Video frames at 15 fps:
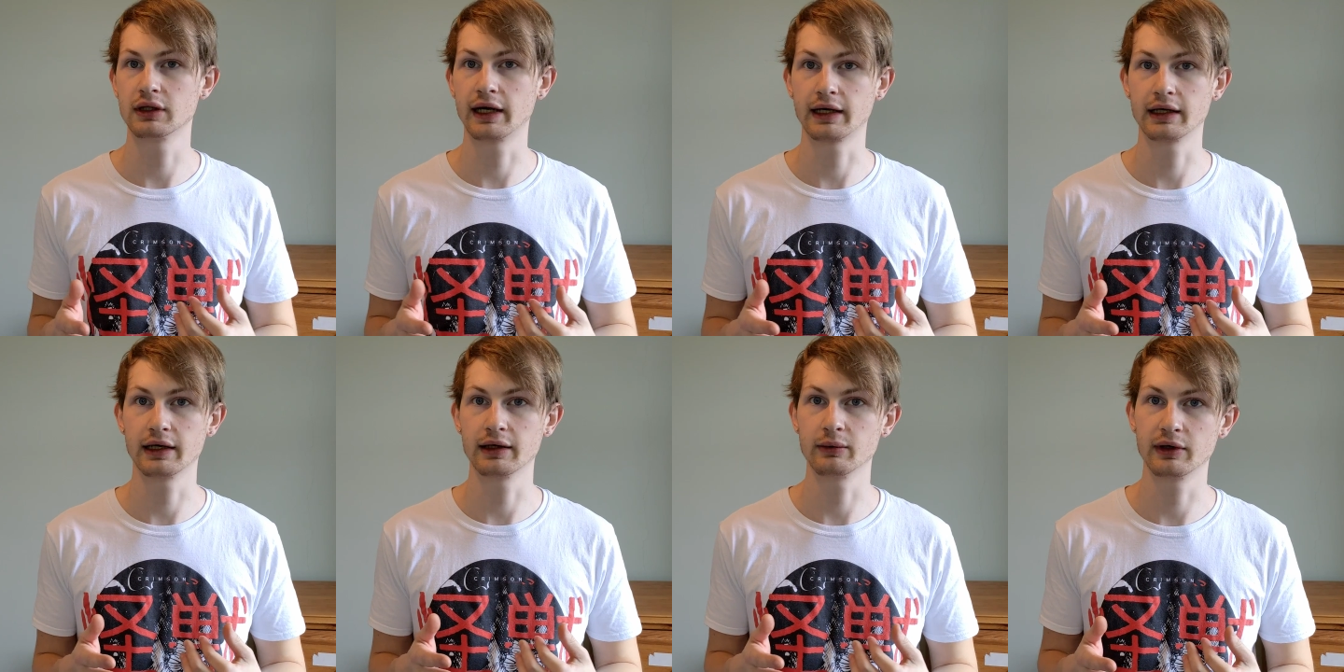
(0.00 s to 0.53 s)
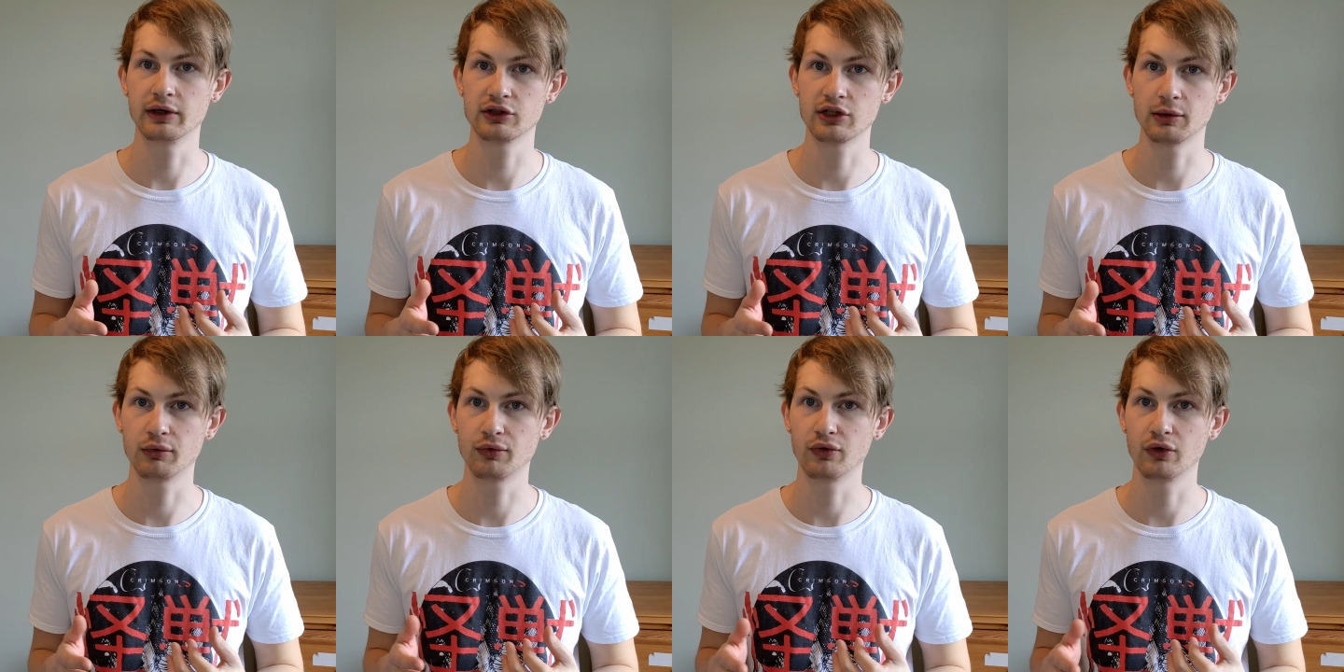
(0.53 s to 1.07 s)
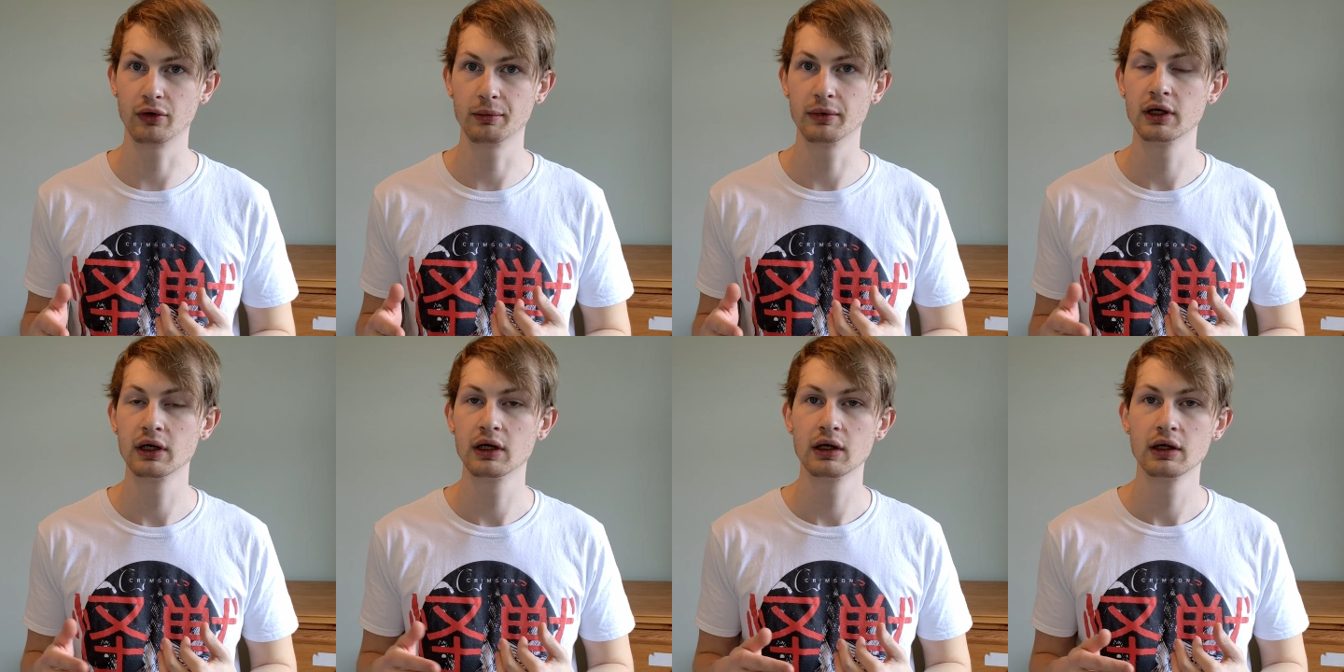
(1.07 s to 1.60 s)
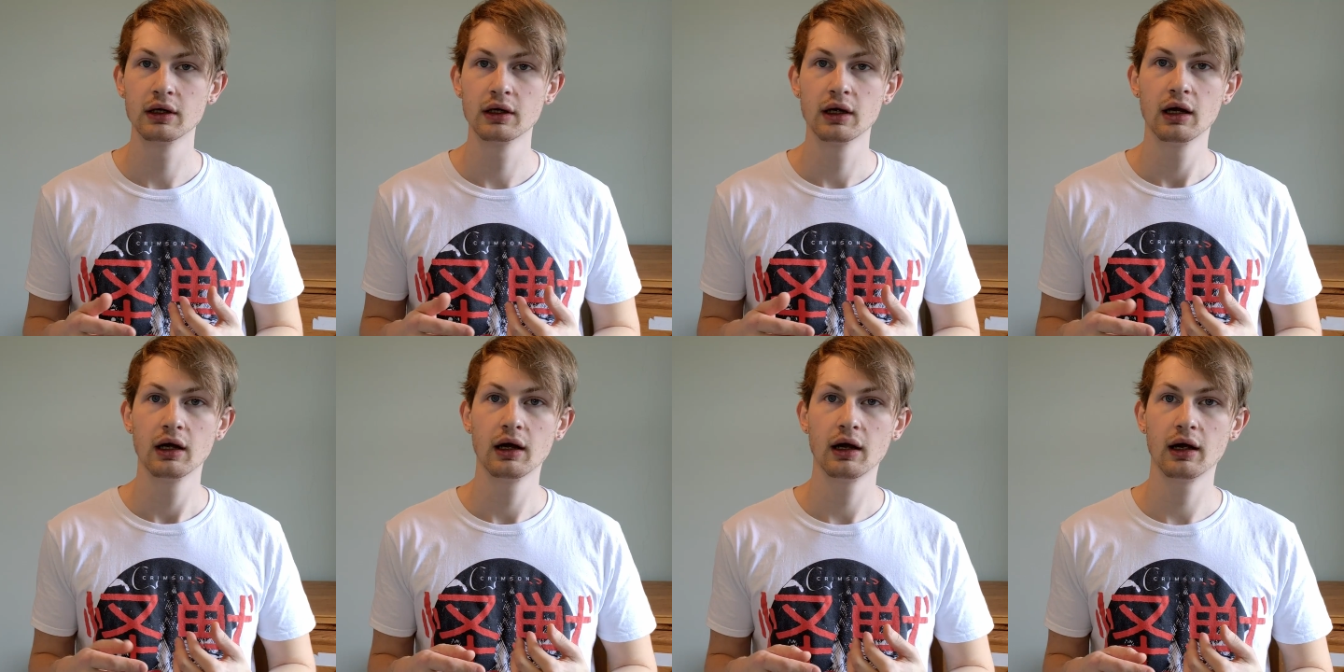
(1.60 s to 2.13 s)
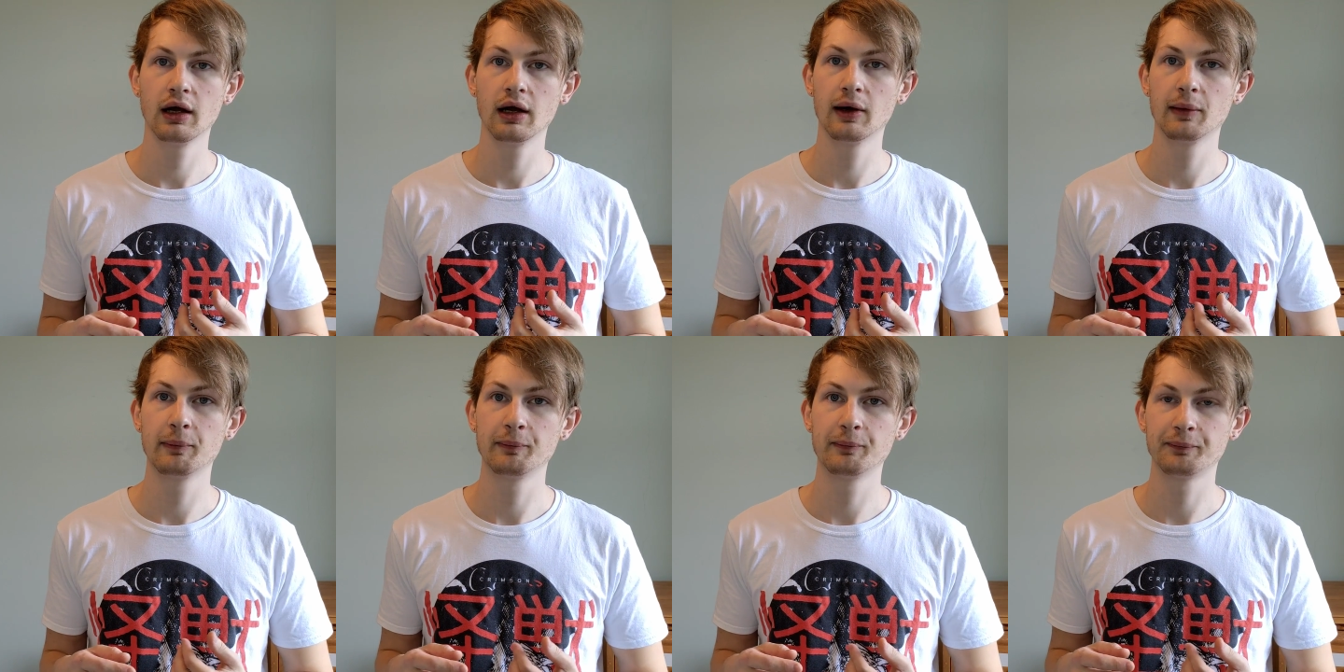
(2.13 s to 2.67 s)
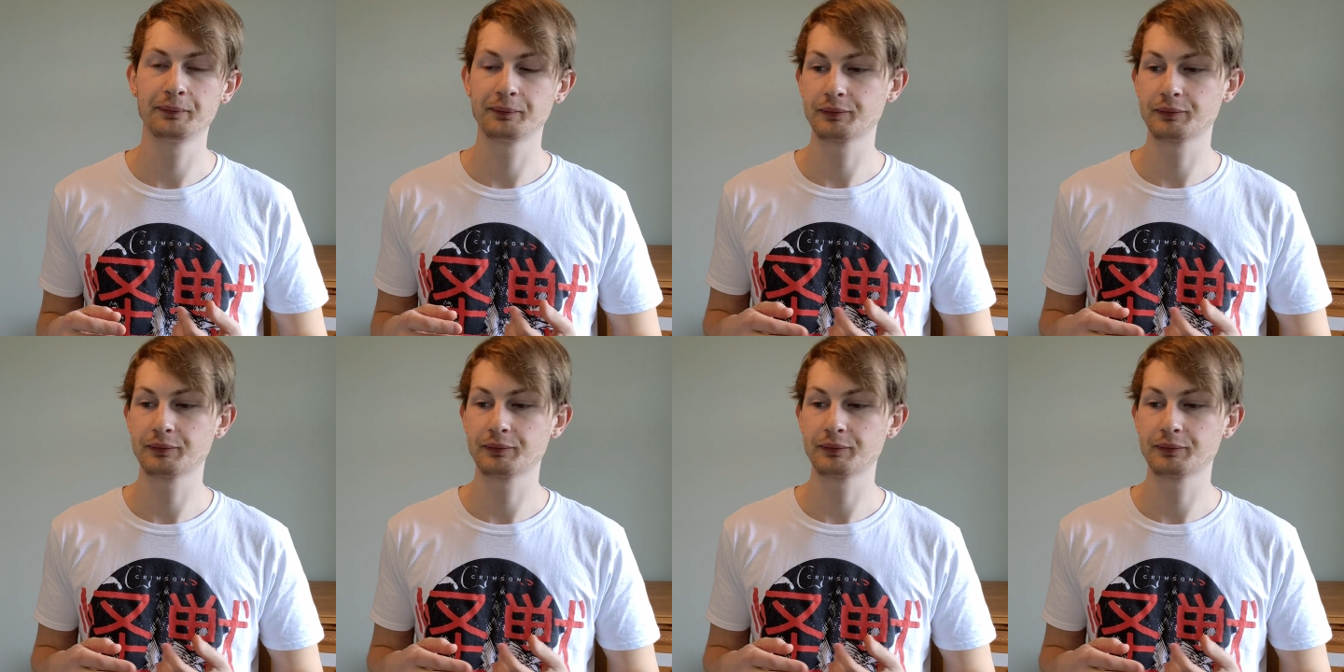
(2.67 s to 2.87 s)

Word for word: neck in any way, shape, or form. Um,